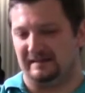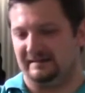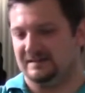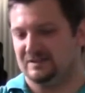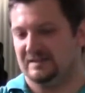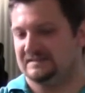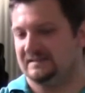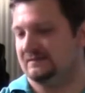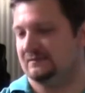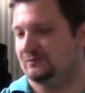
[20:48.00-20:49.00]
and as you can
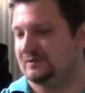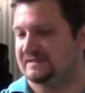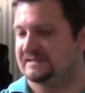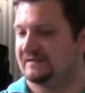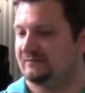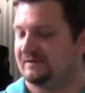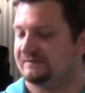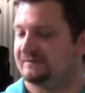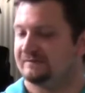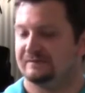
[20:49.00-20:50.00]
see, it, it, works the same way
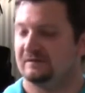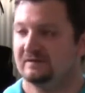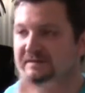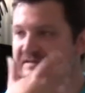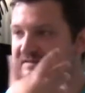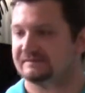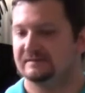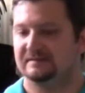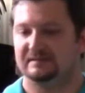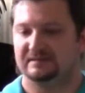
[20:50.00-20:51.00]
for, for all these
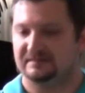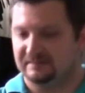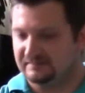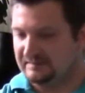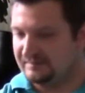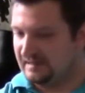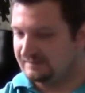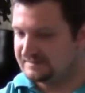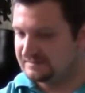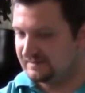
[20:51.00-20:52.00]
different uh, web
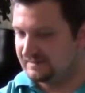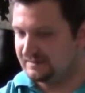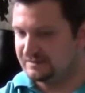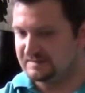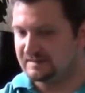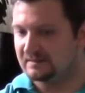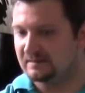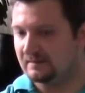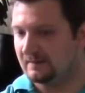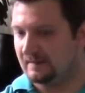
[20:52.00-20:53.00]
apps. It's quite an interesting
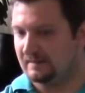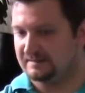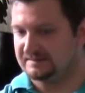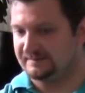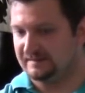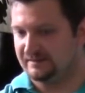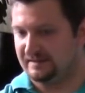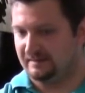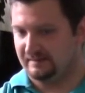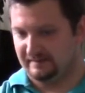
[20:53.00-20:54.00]
uh, concept that they're
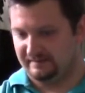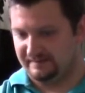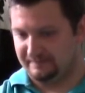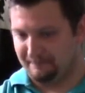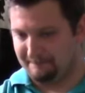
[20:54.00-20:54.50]
ha having.